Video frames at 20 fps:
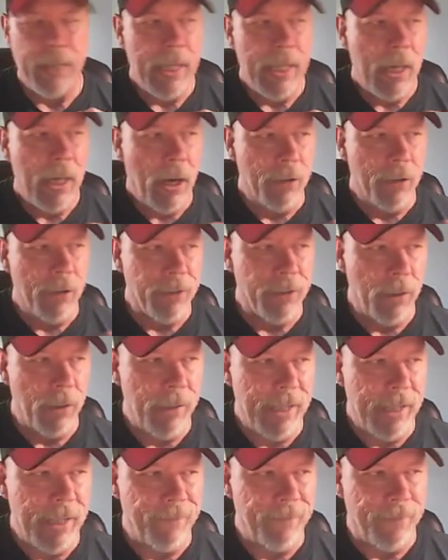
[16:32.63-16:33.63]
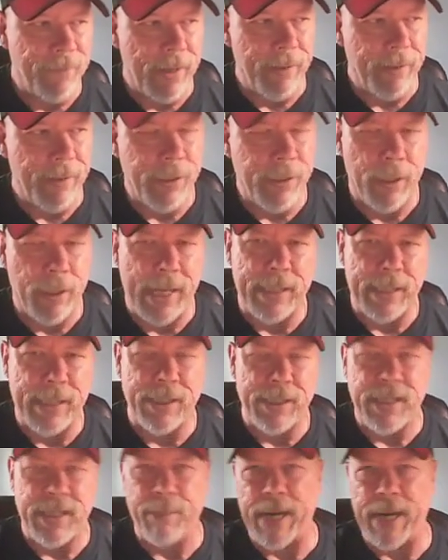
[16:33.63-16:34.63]
Also, if you'd like
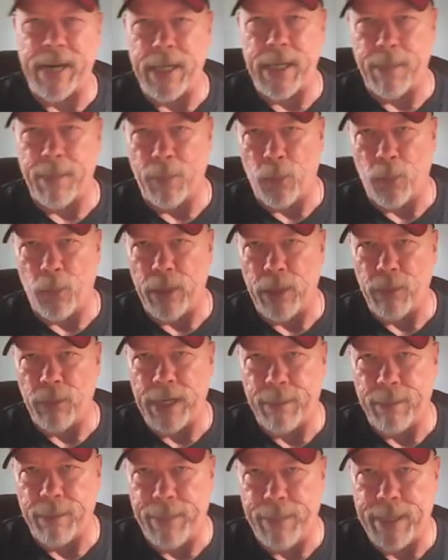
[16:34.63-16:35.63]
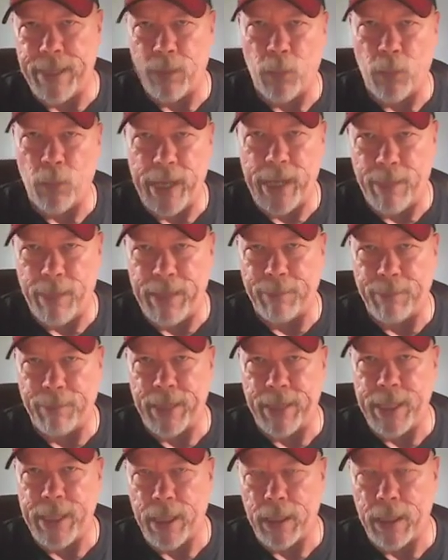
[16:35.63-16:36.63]
to see my #1 recommended way to make
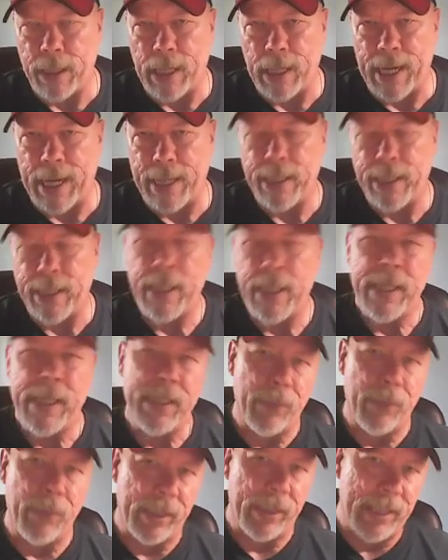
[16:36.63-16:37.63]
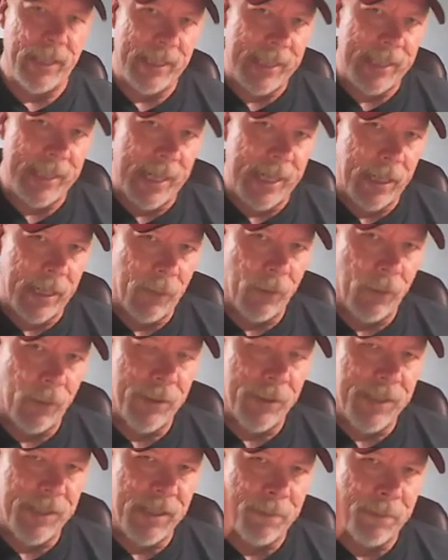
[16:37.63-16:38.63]
money online, you want to click down there
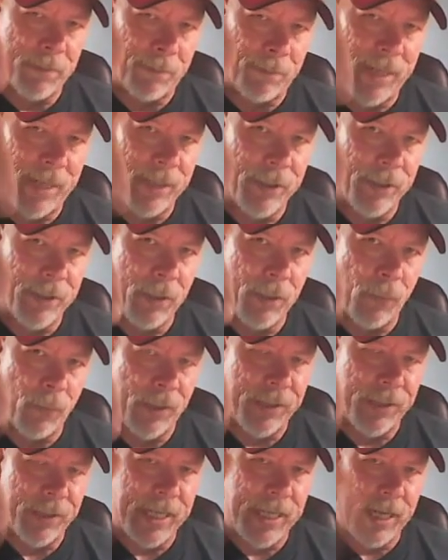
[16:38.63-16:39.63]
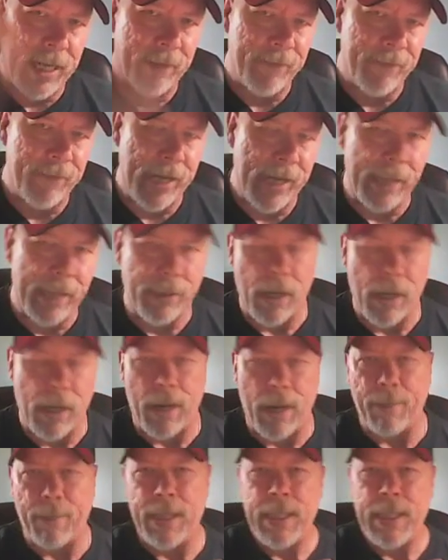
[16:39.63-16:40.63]
where it says
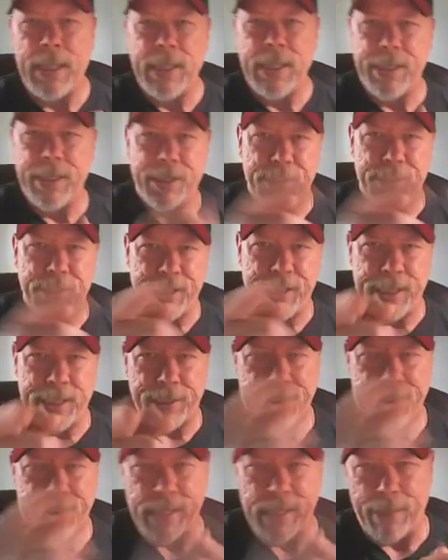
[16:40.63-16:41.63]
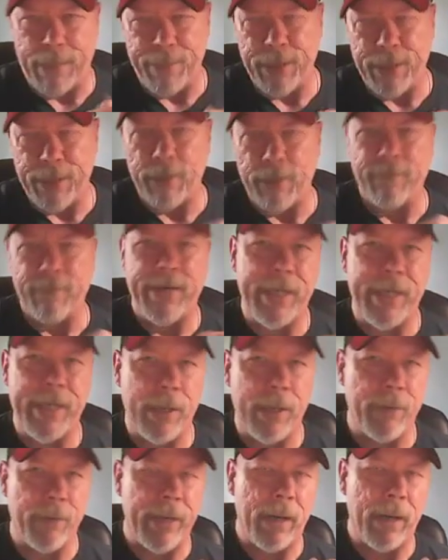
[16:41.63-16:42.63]
mentorwithkev.com that you see at the top of your
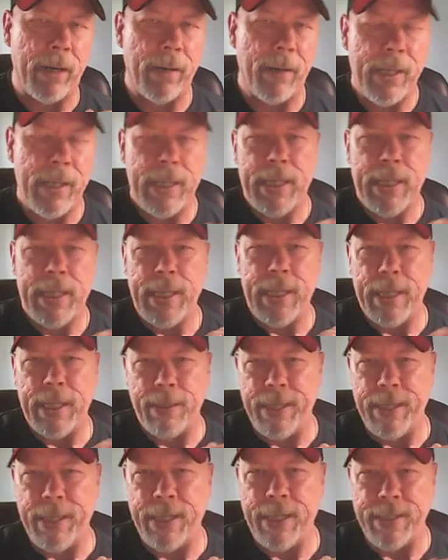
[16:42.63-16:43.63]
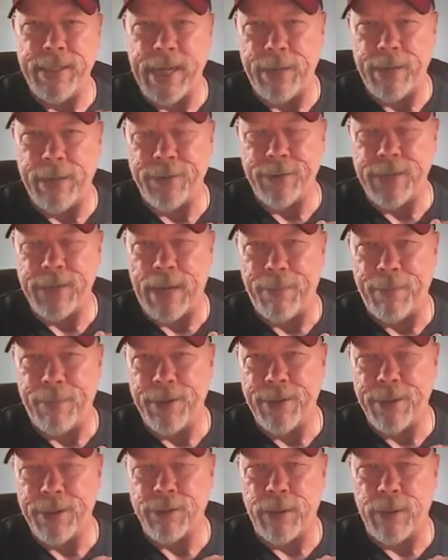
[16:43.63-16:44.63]
video there, and down at the top of
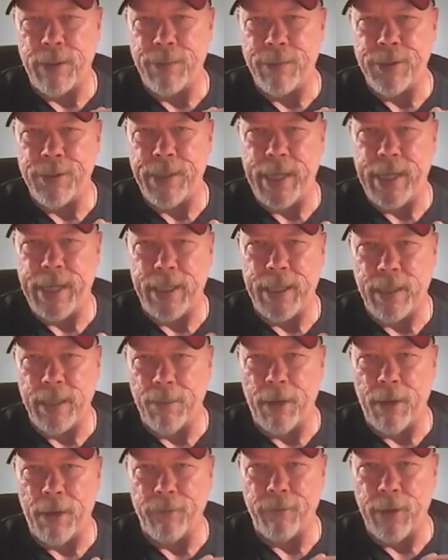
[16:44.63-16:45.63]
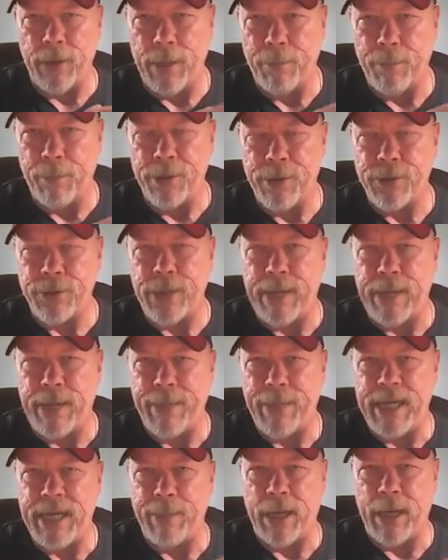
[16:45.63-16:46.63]
the description, and come over and put your name
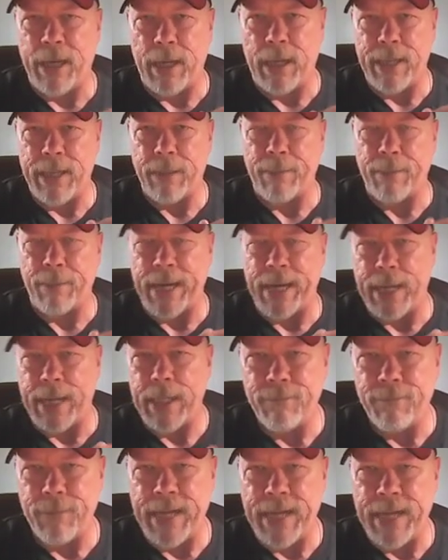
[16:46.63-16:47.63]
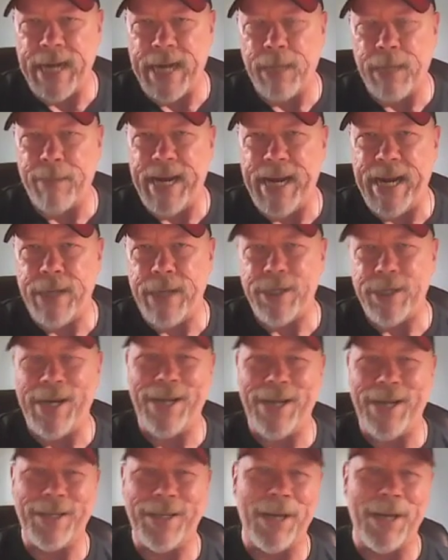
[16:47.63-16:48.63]
and email into my landing page
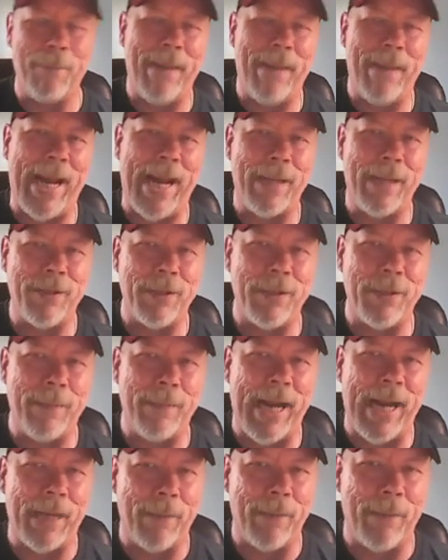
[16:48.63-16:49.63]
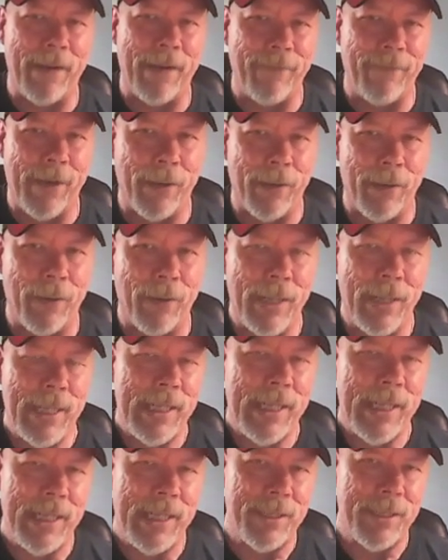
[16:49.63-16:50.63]
and come back to the back of my funnel
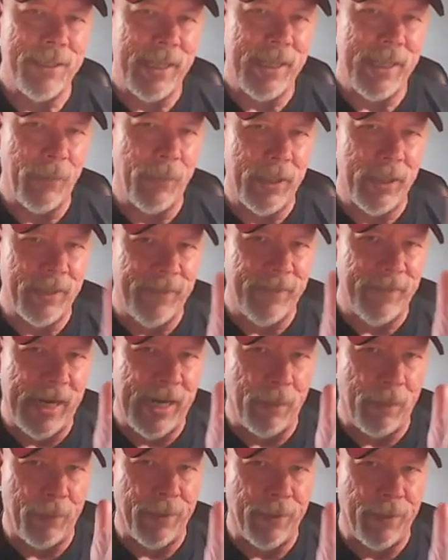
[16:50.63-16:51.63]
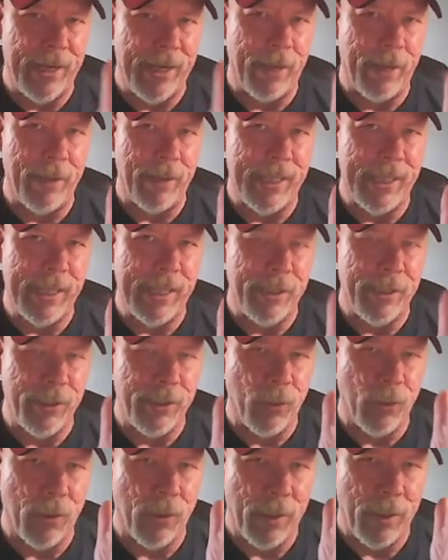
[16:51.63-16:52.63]
and see what's available there to get
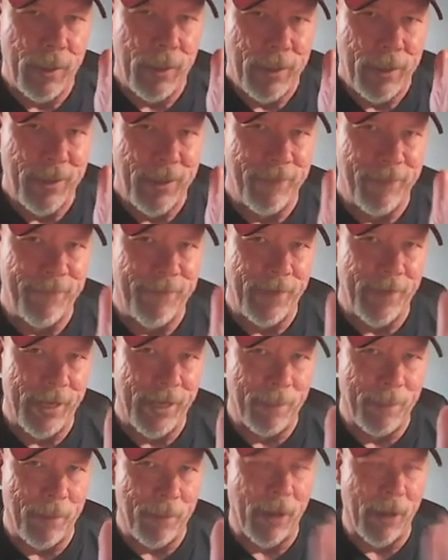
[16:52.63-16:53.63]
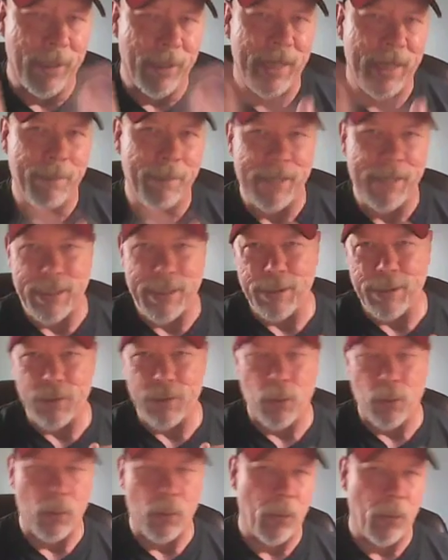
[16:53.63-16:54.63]
your affiliate marketing
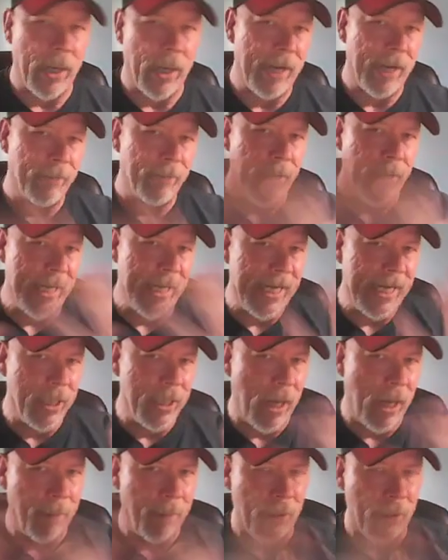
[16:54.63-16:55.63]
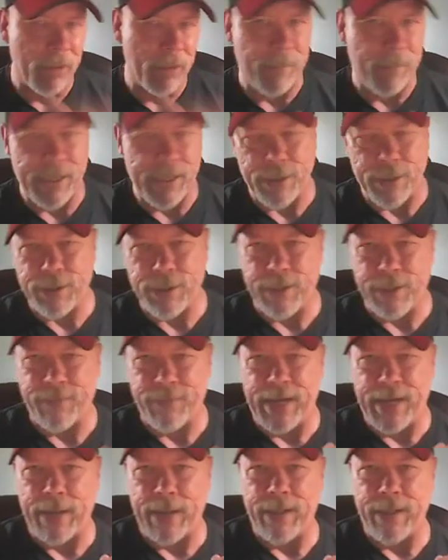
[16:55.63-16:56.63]
business or whatever e-commerce business, if
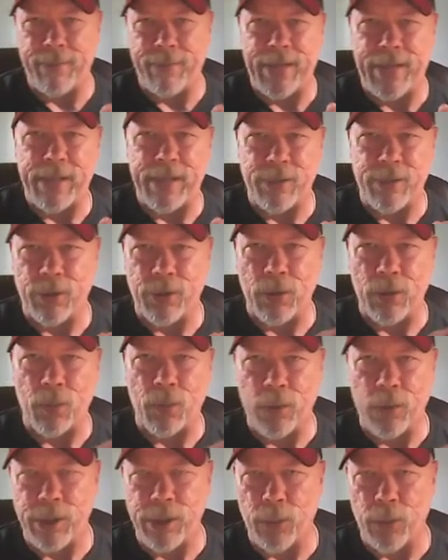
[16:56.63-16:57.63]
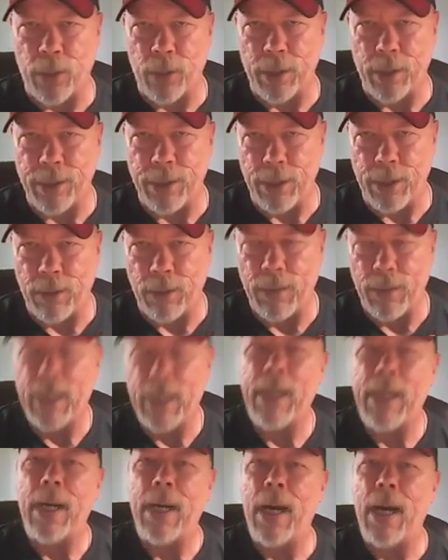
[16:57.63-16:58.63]
that's what you want to do,
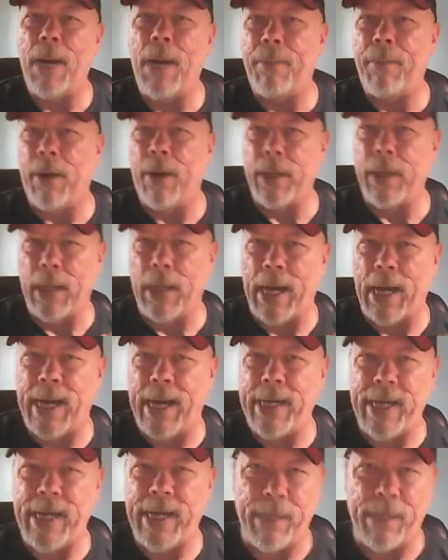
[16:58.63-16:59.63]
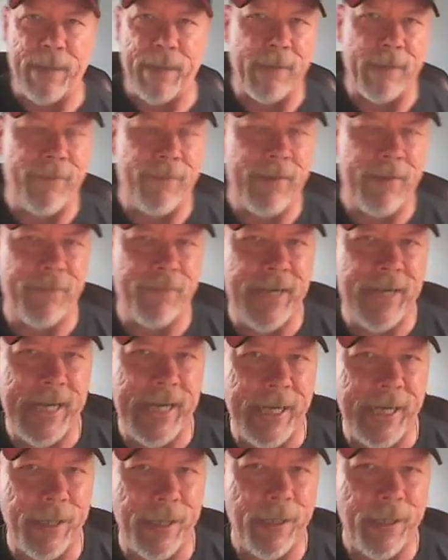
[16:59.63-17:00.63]
up online in about
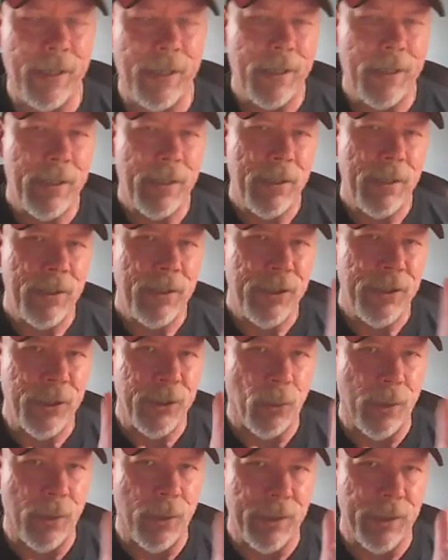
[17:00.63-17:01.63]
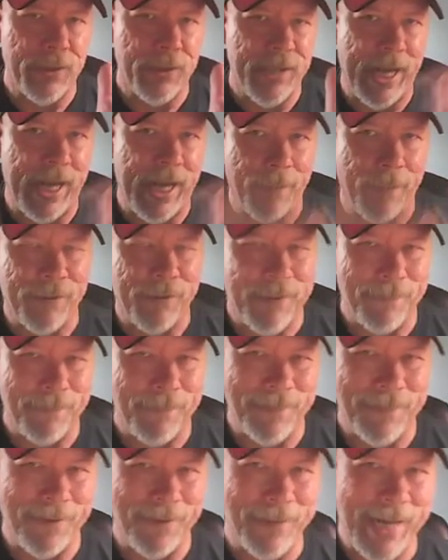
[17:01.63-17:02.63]
15 short steps,
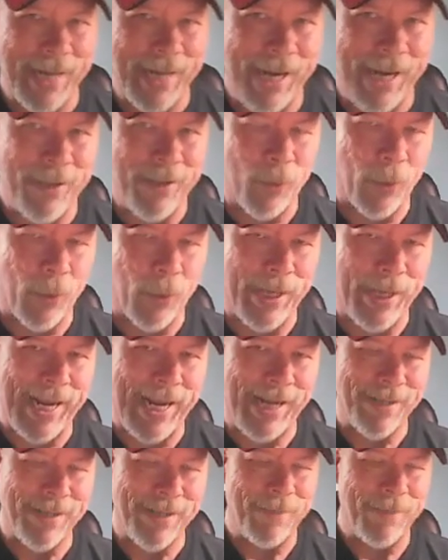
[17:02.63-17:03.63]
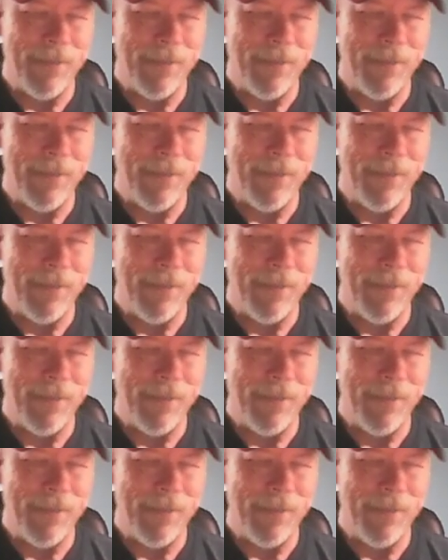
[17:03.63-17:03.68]
okay, short days.